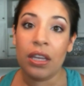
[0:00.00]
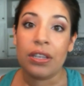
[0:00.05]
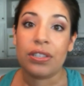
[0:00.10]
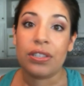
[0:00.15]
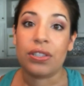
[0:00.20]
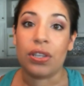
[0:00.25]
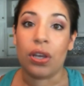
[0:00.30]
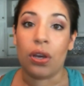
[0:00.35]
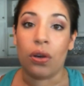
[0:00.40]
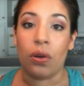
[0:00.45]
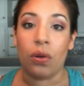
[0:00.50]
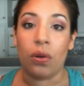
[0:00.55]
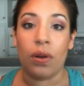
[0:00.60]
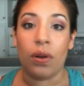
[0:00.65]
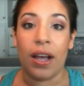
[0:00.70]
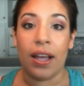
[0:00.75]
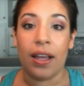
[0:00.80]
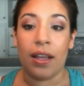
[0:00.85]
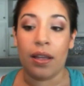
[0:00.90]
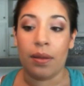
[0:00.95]

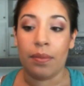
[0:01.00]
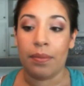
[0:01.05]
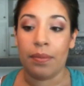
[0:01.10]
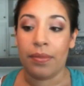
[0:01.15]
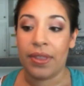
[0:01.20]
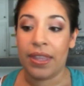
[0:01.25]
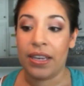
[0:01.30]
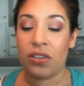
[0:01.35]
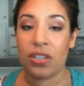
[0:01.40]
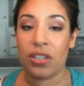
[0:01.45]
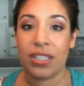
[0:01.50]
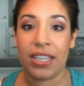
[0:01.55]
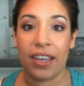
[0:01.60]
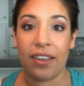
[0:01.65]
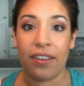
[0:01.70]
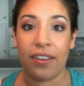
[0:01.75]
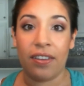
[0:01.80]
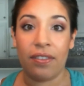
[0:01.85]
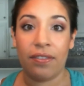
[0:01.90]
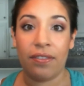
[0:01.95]
So they just
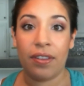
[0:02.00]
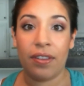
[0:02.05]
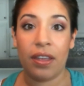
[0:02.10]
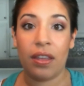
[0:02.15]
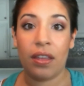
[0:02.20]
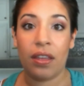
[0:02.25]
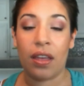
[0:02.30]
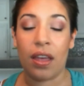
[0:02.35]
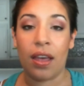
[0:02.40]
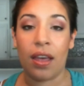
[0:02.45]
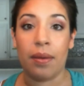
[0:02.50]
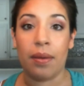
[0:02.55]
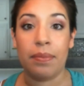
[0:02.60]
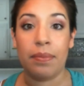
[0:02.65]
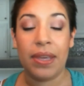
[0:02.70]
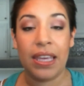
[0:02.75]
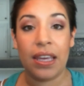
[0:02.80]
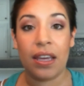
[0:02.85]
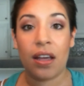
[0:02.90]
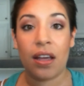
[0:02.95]
give
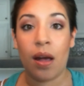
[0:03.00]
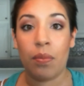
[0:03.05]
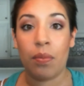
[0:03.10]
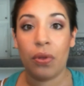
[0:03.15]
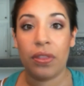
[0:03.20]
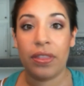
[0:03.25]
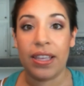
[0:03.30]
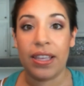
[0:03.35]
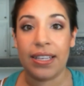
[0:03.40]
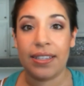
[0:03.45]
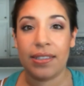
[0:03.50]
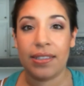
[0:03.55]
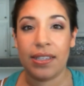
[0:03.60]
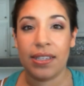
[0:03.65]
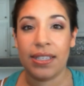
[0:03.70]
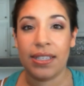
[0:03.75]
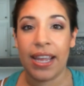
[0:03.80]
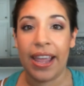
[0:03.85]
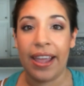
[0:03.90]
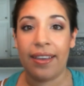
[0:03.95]
me a couple things
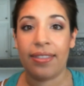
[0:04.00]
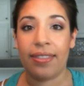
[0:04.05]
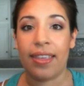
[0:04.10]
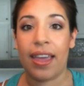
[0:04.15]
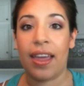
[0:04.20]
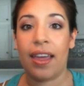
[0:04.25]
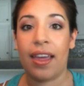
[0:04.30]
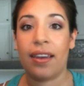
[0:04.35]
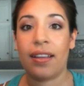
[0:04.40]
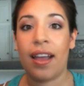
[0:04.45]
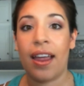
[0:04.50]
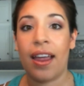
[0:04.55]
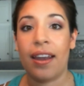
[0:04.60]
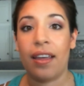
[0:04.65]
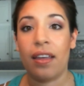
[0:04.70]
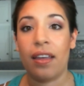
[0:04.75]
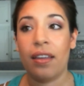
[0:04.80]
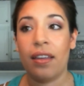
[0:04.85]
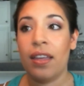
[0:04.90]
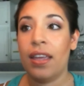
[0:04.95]
to take that kind
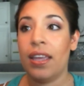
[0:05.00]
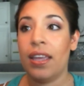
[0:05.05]
of